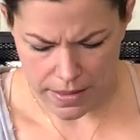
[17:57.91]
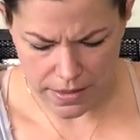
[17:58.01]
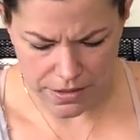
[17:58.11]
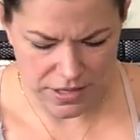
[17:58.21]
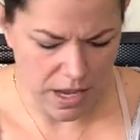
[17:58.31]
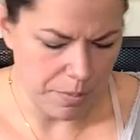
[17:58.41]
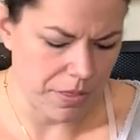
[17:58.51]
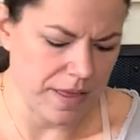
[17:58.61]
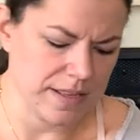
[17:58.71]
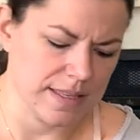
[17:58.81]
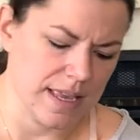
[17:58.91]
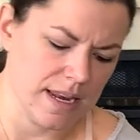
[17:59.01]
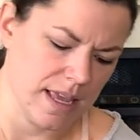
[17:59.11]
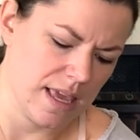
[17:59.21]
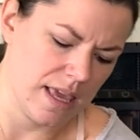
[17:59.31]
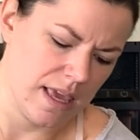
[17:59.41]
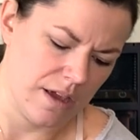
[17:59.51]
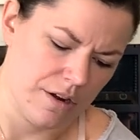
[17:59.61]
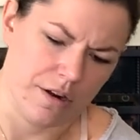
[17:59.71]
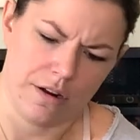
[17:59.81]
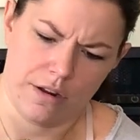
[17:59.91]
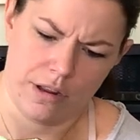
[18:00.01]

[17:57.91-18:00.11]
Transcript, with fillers: And there's a couple things in here.